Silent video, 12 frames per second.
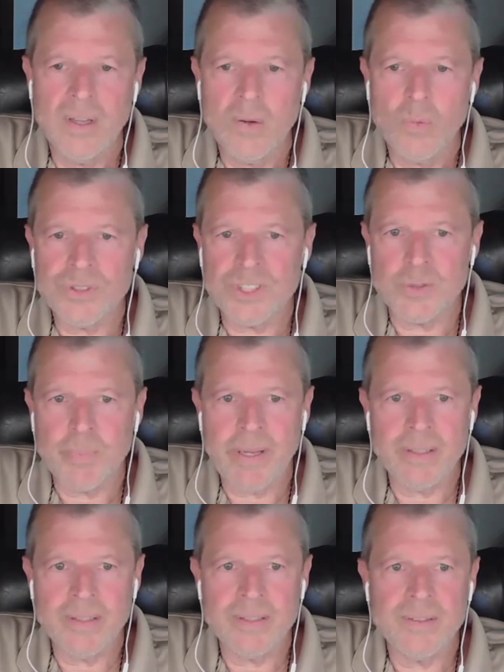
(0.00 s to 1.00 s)
which
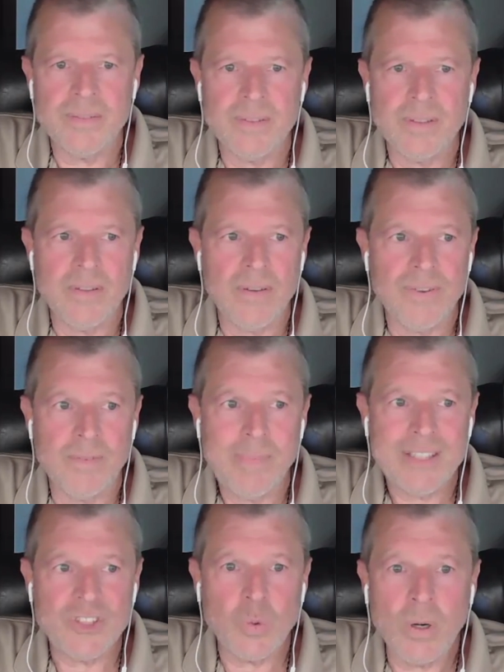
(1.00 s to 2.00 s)
expanded from
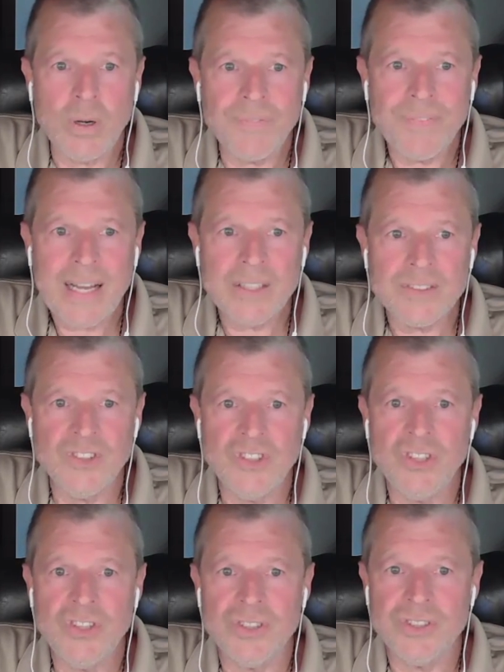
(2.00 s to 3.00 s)
about 12,000
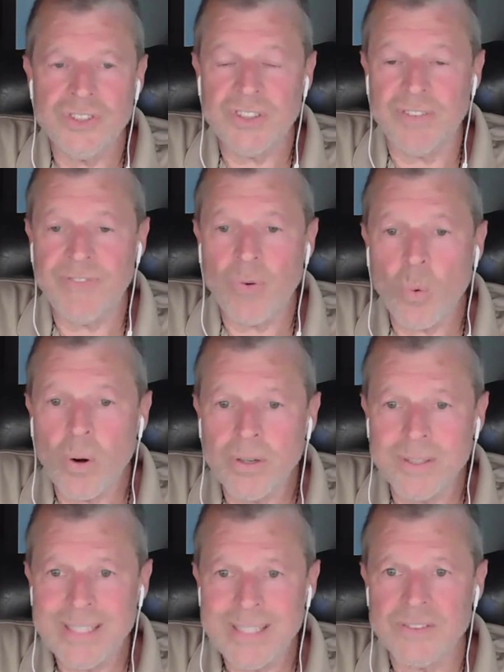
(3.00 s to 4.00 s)
users to
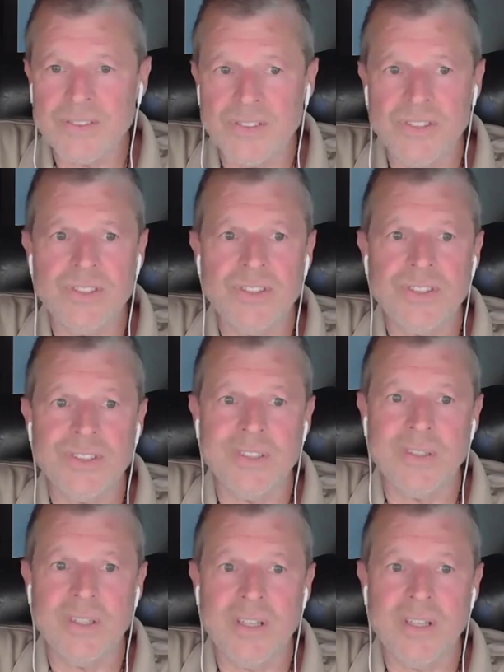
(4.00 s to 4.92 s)
400,000 users in